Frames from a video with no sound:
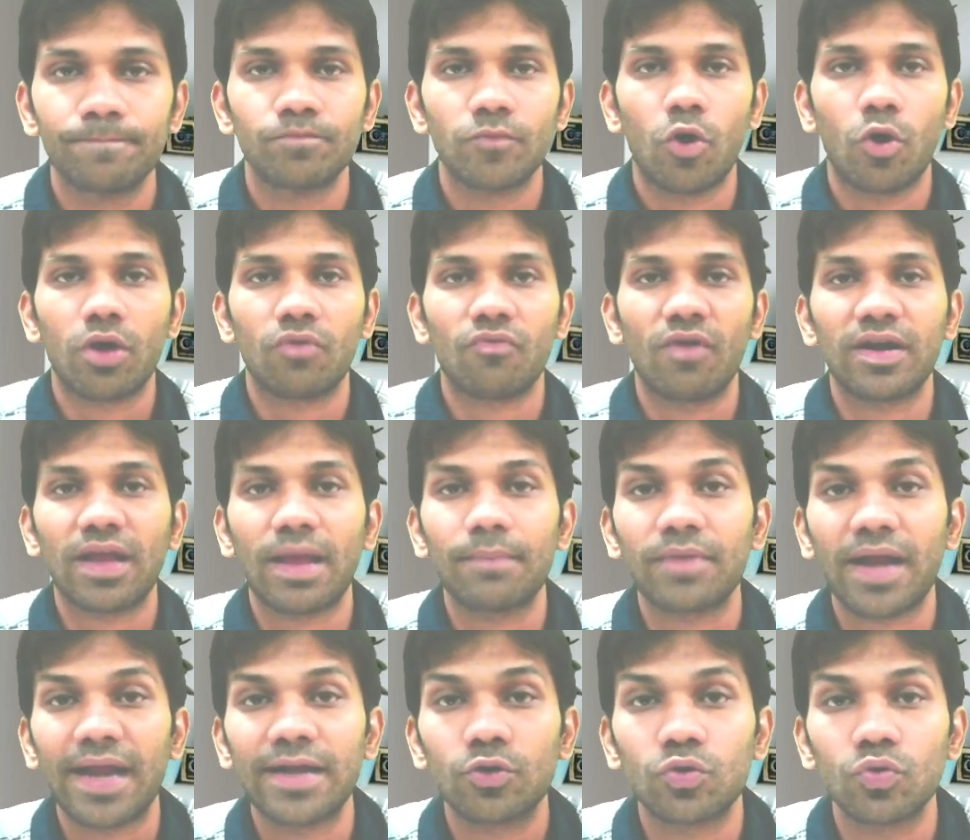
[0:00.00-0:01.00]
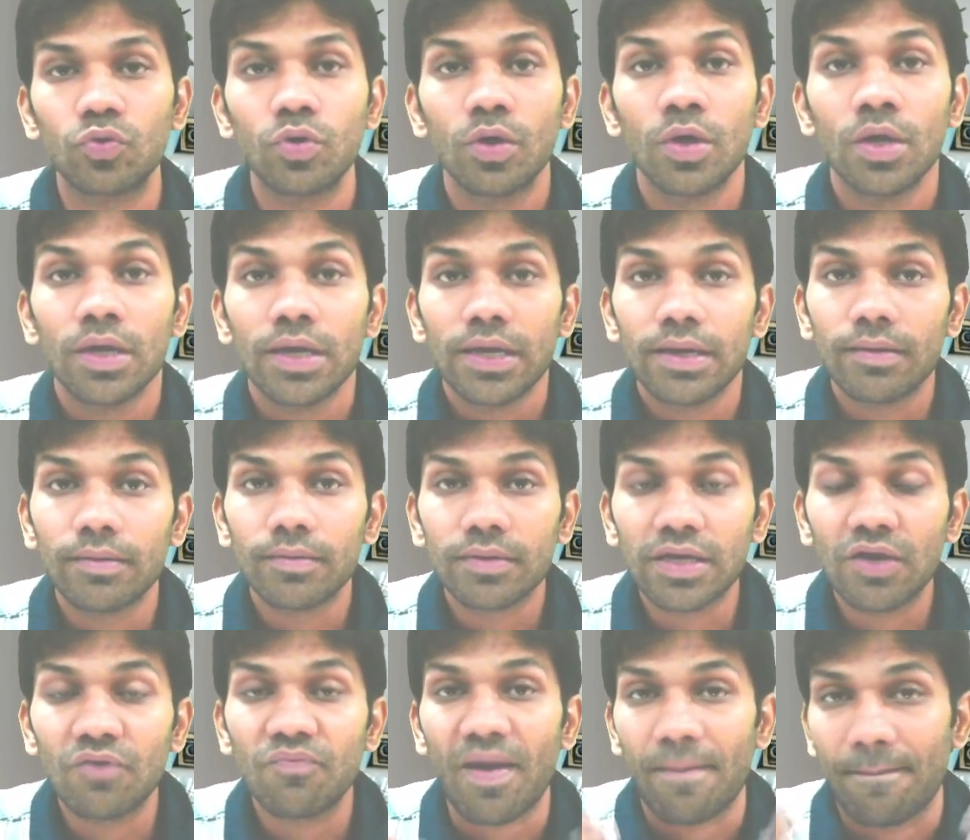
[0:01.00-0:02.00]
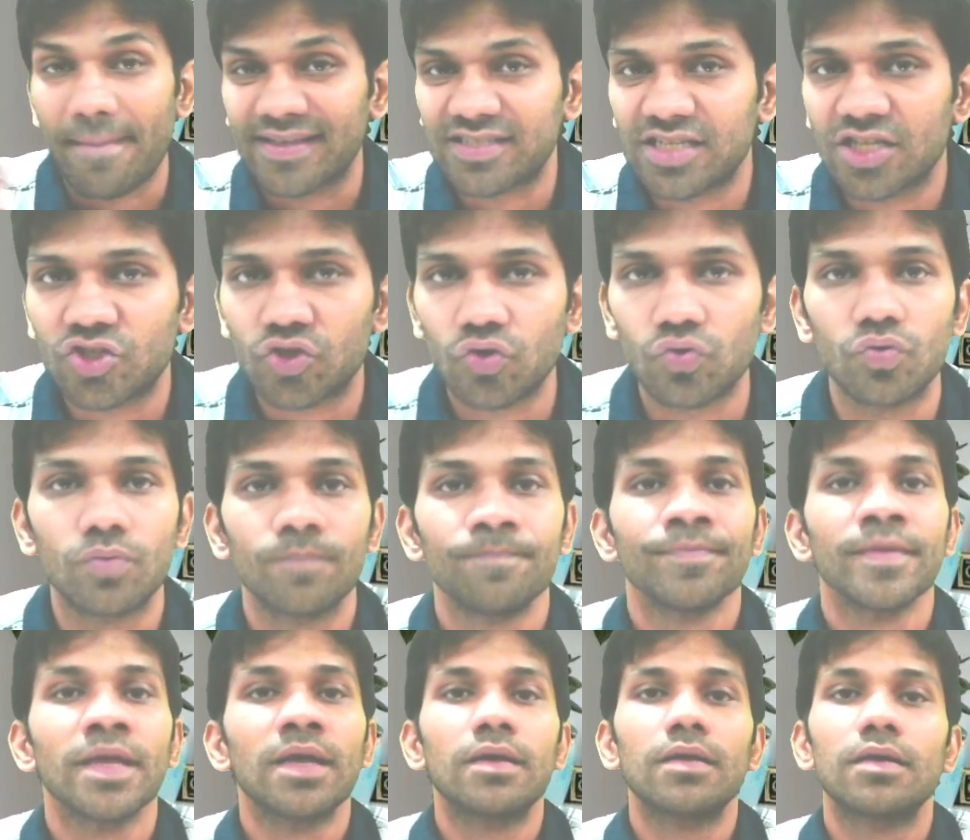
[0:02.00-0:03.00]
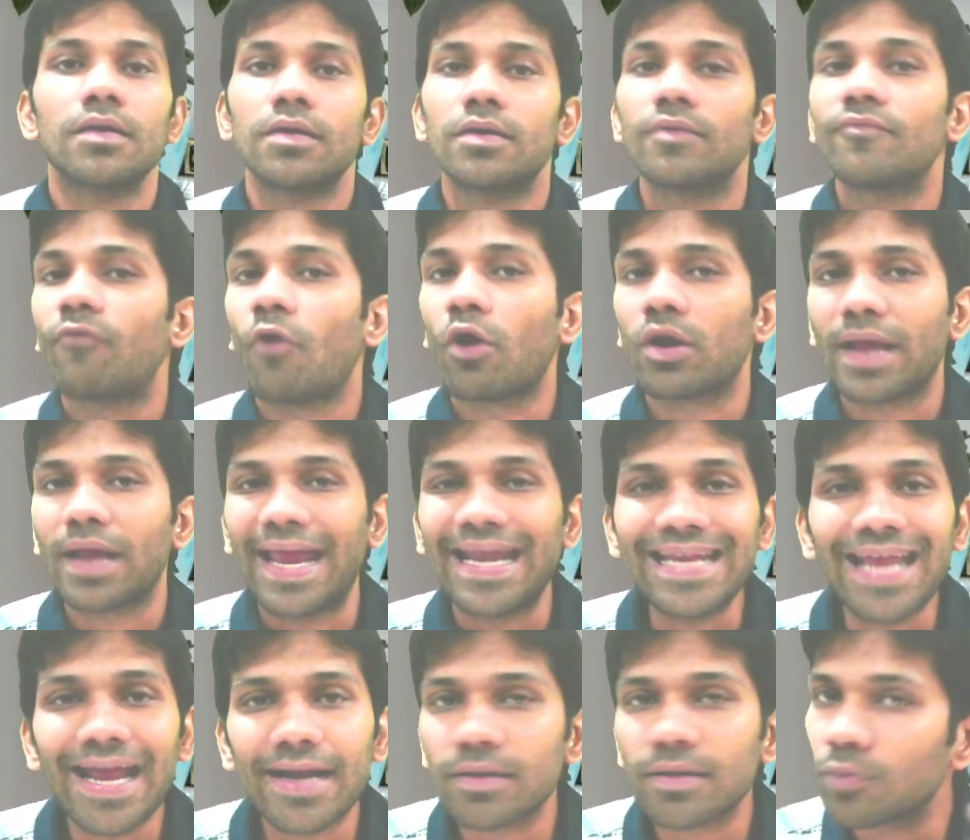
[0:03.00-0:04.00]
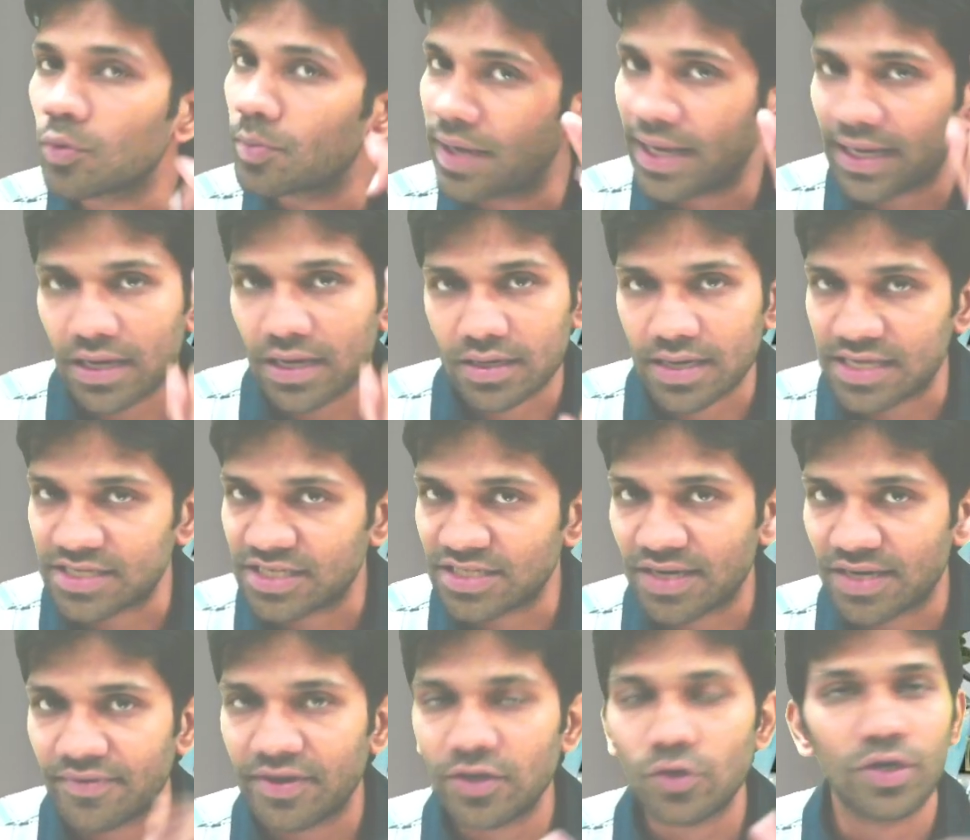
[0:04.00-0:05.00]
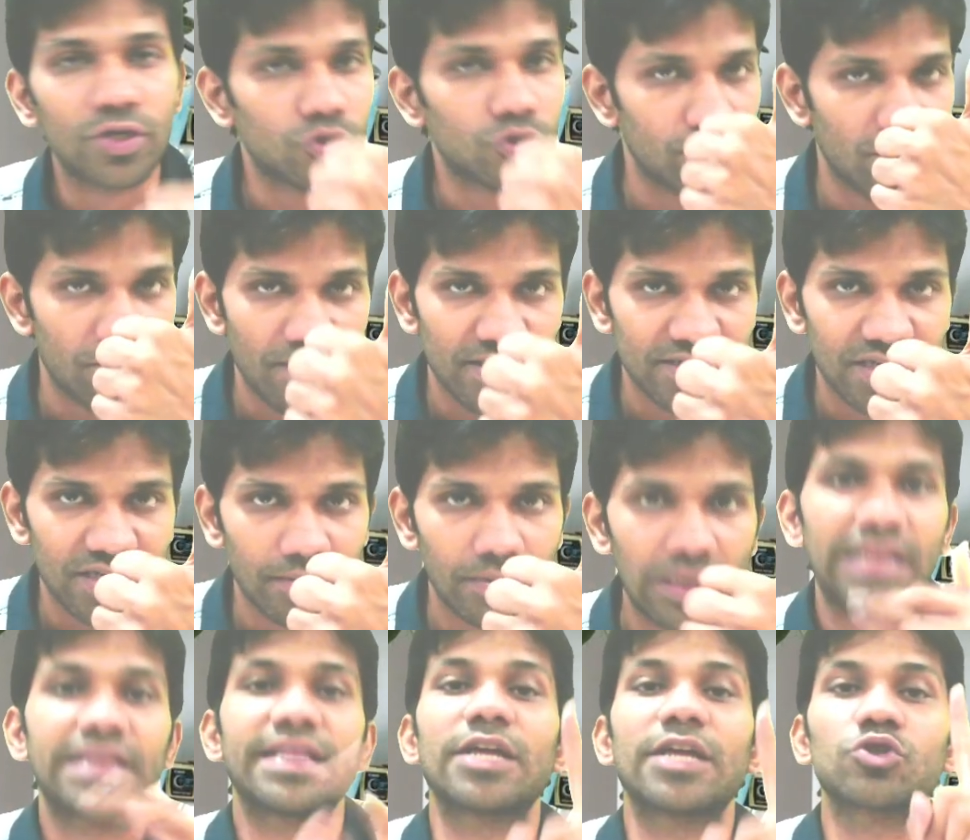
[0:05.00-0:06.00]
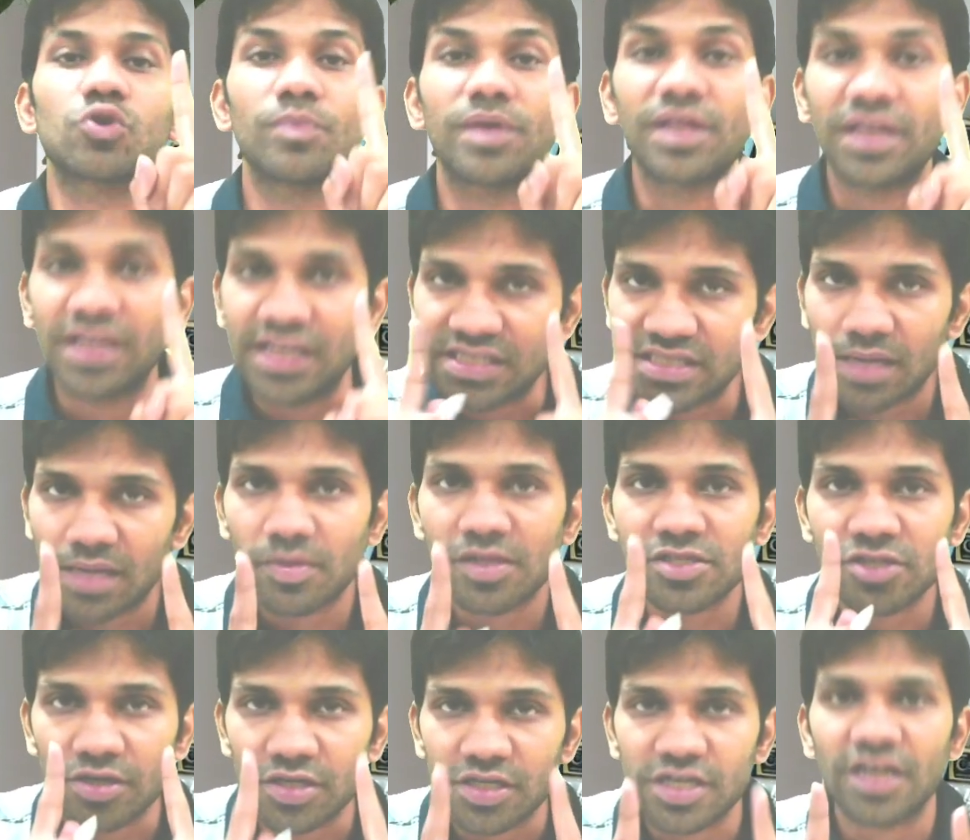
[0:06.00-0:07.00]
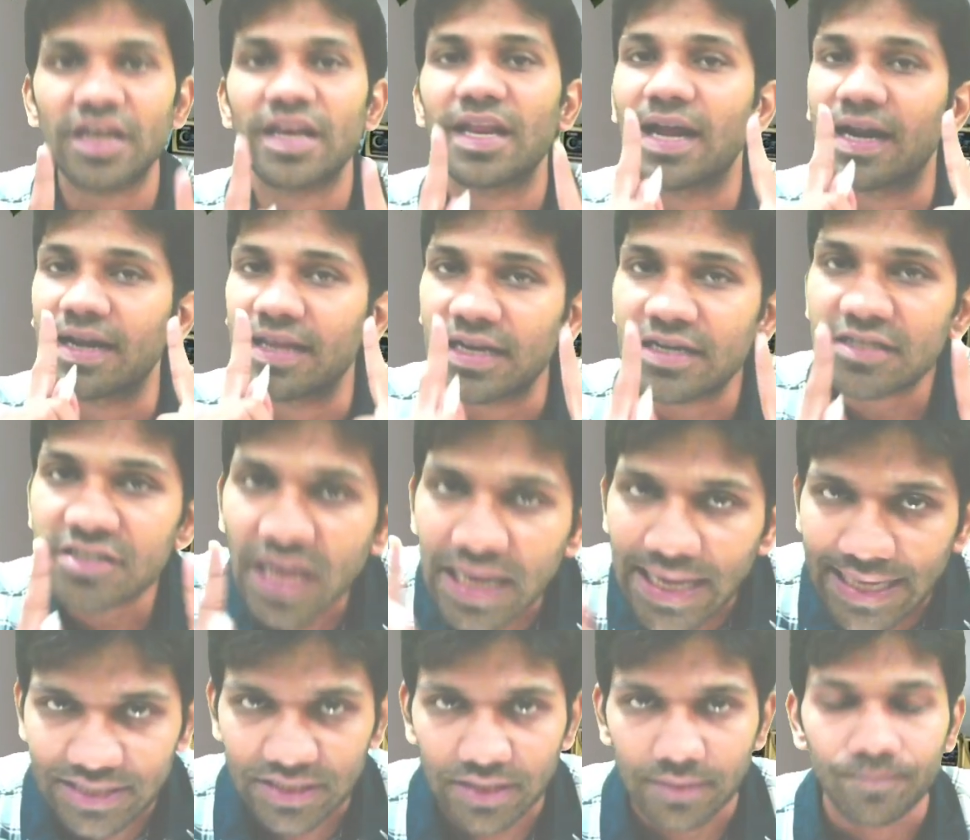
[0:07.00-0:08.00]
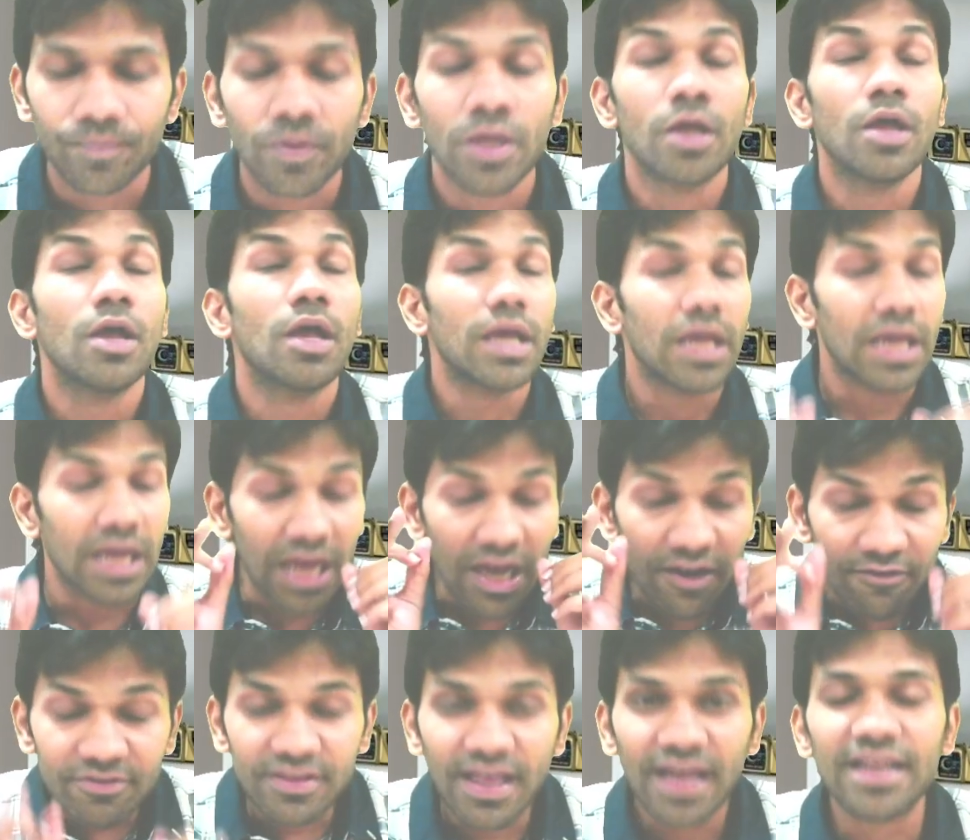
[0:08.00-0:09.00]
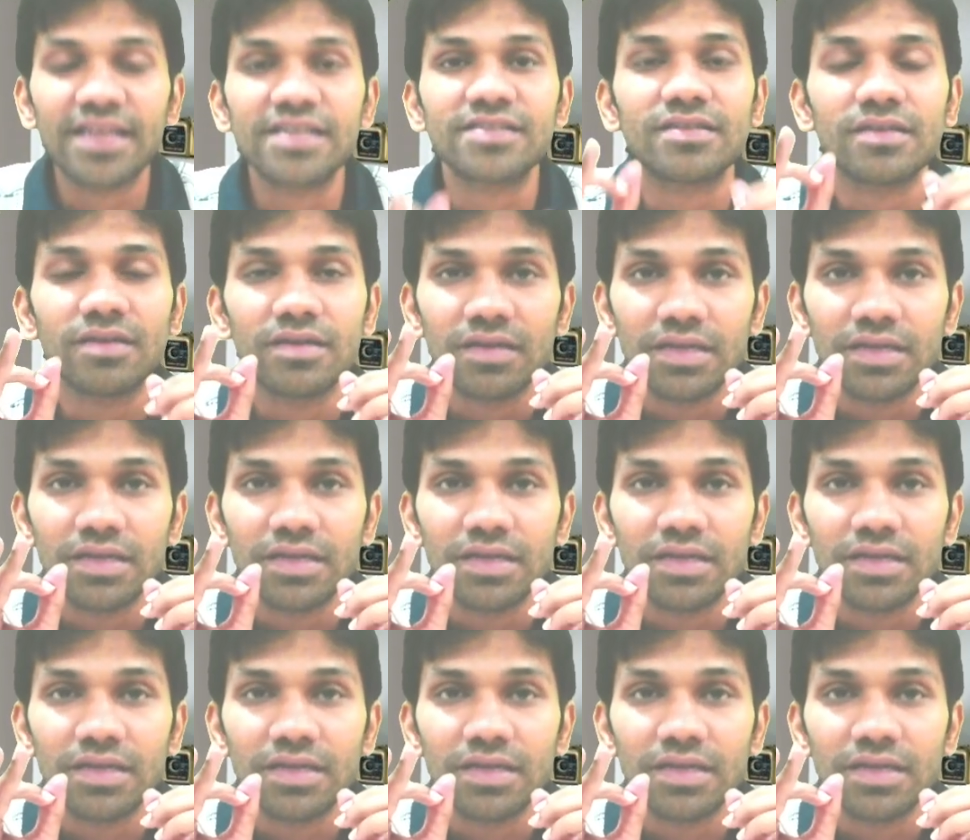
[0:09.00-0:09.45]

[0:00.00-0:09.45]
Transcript: or what I am trying to give my message to you. For any item to be recognized as revenue, it should be measurable and there should be reasonable certainty regarding its collection. If there is